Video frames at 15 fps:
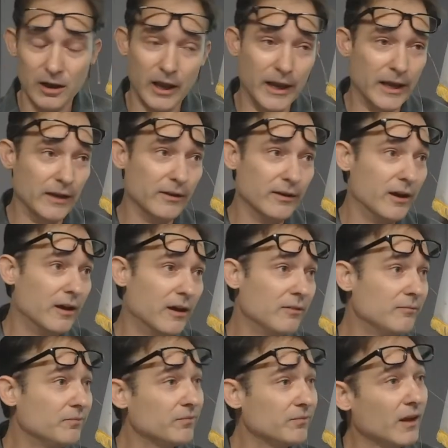And
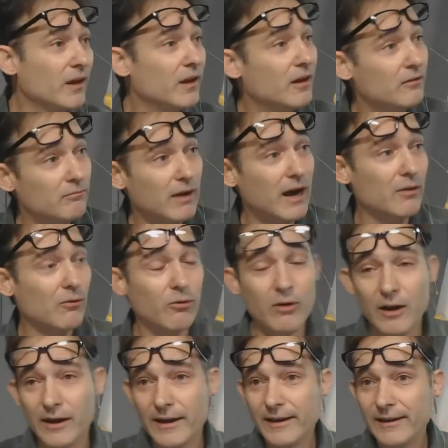by the
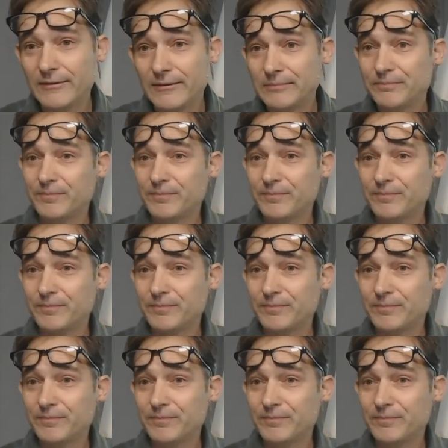way,